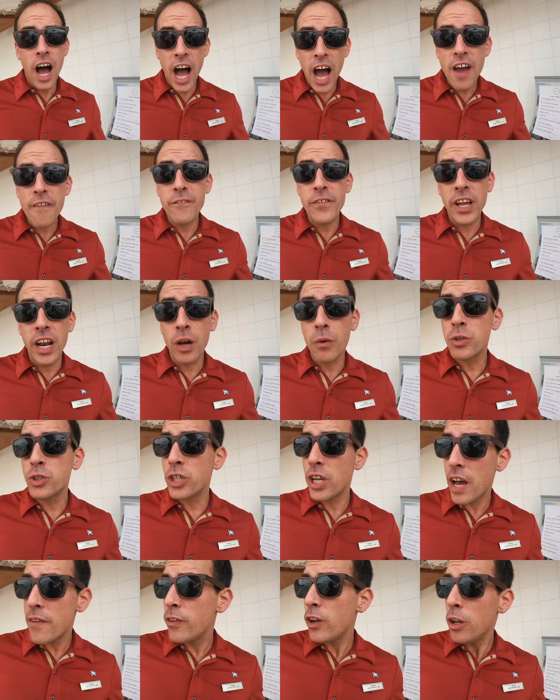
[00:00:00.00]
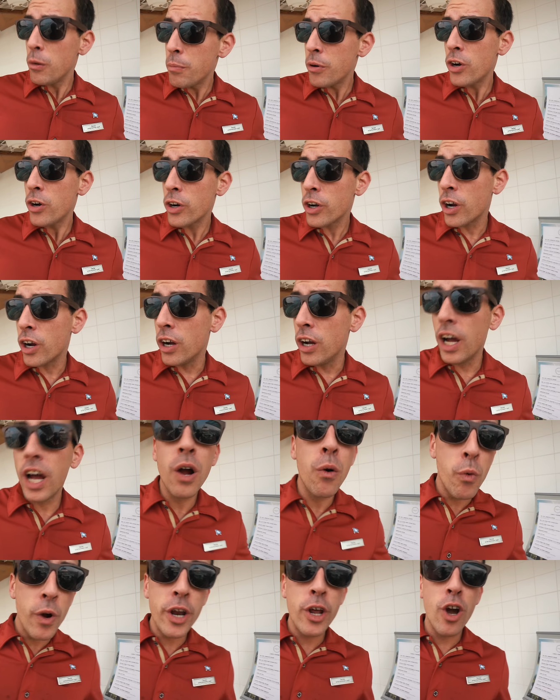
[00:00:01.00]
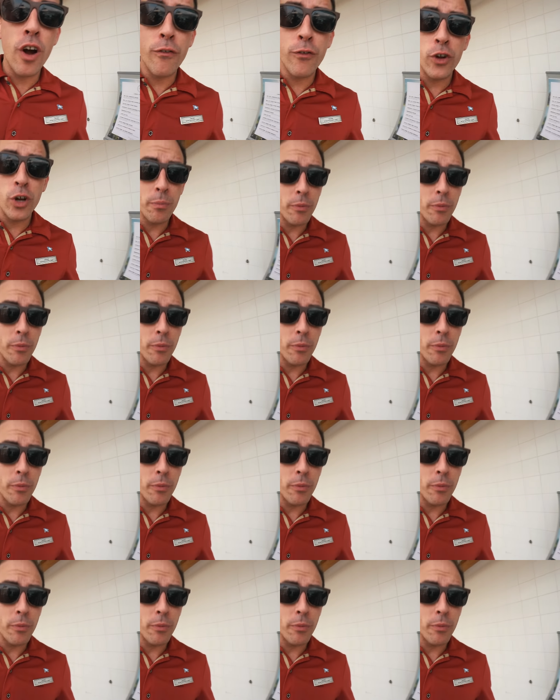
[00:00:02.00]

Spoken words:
I feel like we should have a little burger. And where do you go for